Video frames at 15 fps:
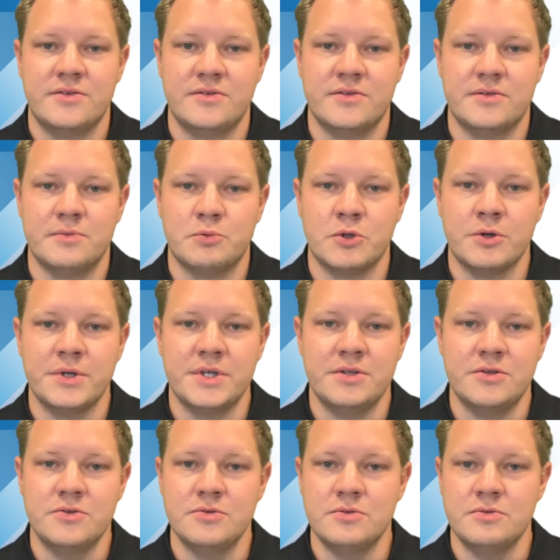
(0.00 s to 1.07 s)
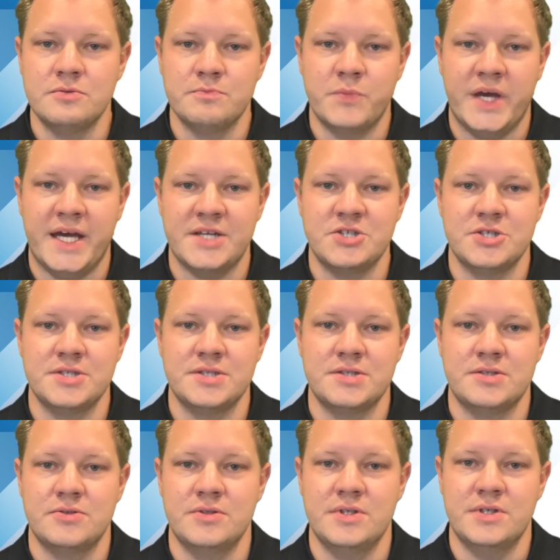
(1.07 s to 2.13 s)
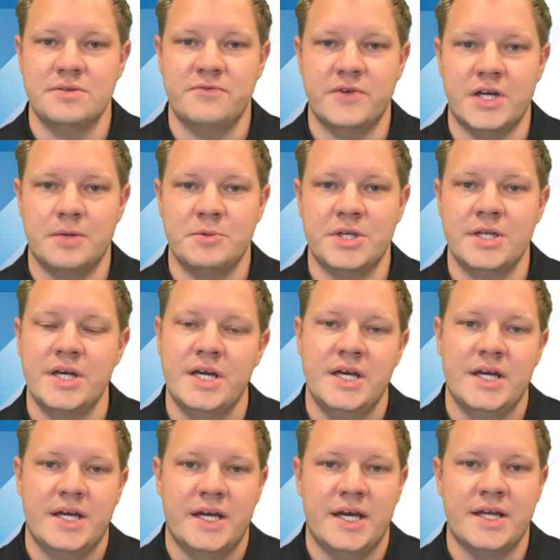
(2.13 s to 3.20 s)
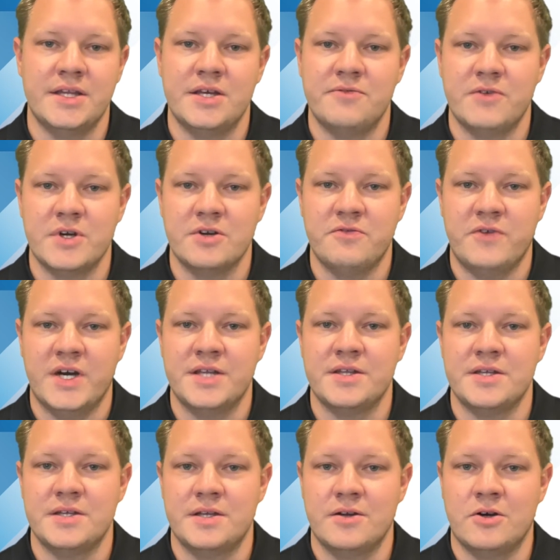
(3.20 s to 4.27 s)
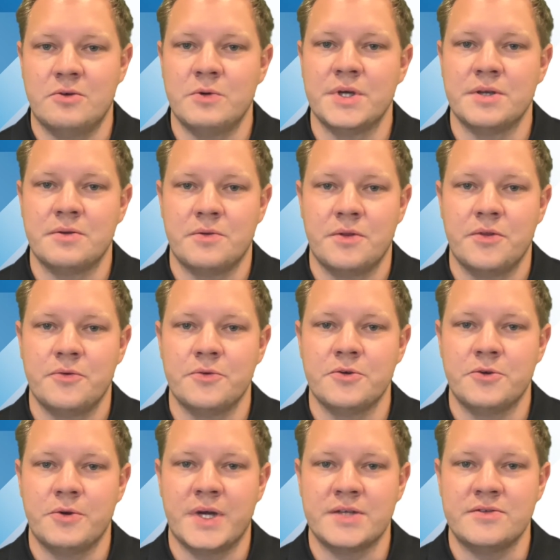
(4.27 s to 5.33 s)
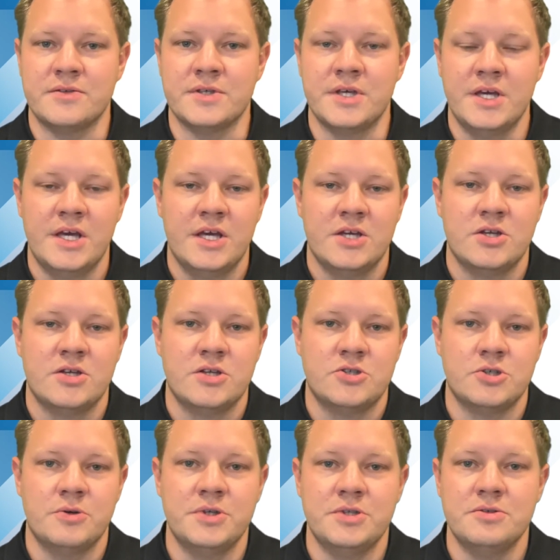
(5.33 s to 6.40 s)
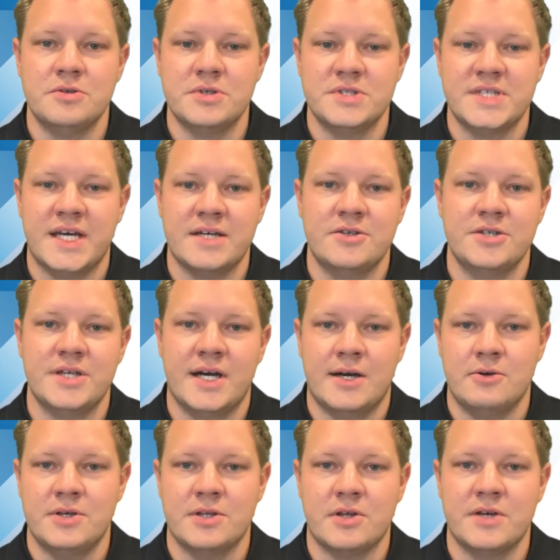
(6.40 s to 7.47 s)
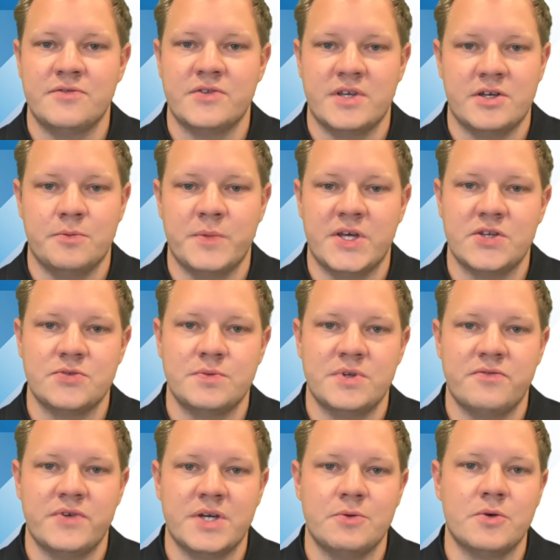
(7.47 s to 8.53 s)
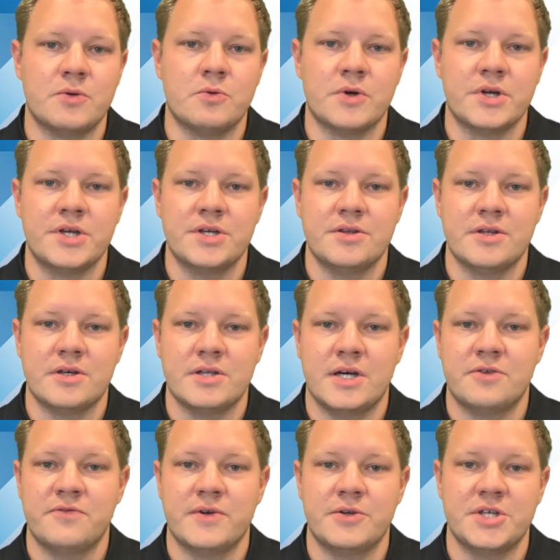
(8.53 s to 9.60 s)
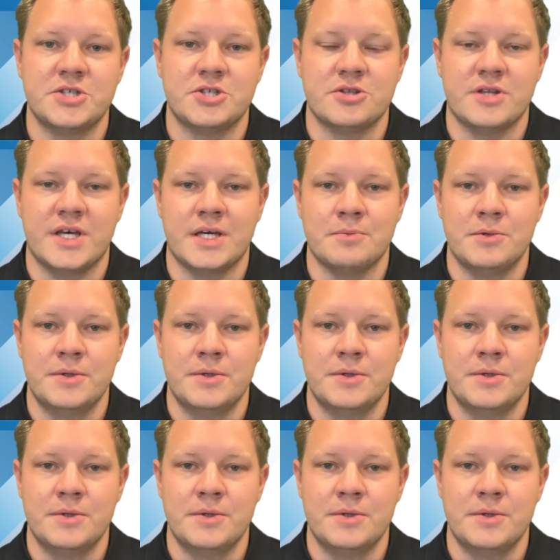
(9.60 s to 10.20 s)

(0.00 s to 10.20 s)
deploy new patches to the environment, and then verify that it all went through correctly, showing you exactly how a lifecycle management event would work in the Cloud Foundation lab.